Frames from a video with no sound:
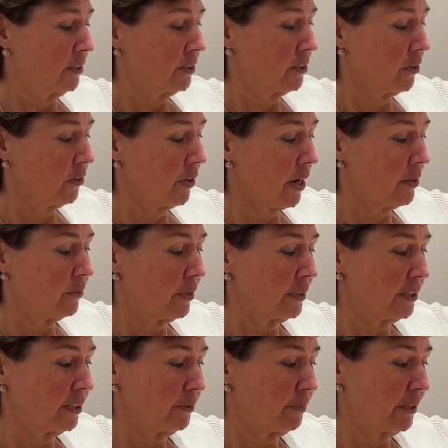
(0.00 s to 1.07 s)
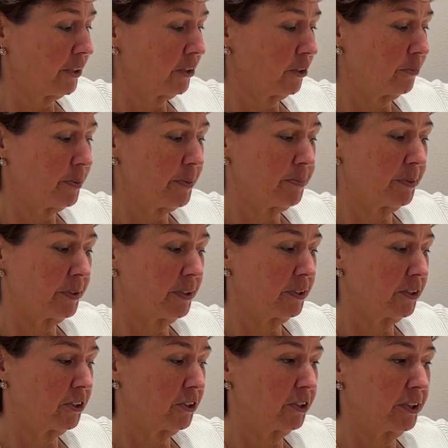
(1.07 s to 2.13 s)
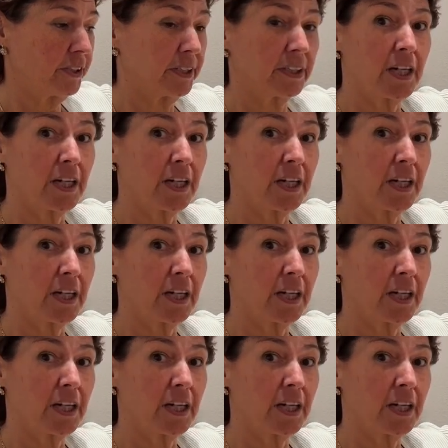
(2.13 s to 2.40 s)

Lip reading: So I wanted to make sure people understood